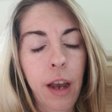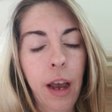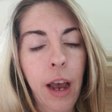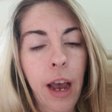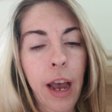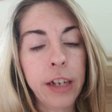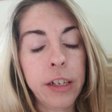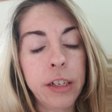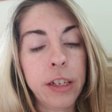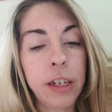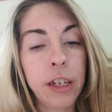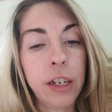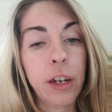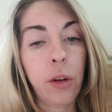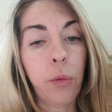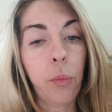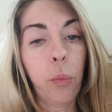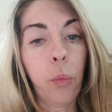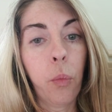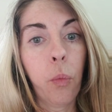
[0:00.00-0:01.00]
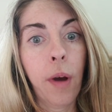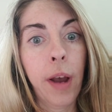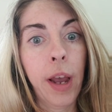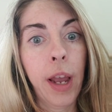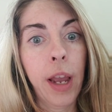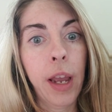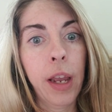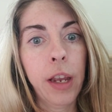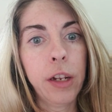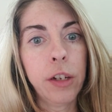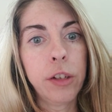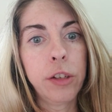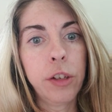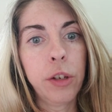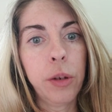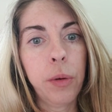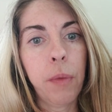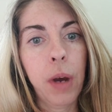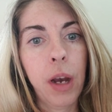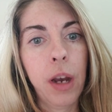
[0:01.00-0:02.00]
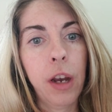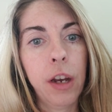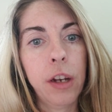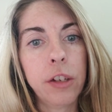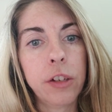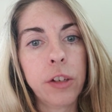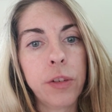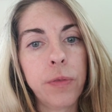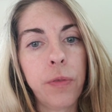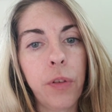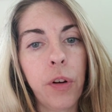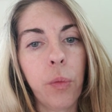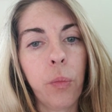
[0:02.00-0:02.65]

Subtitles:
I did way too much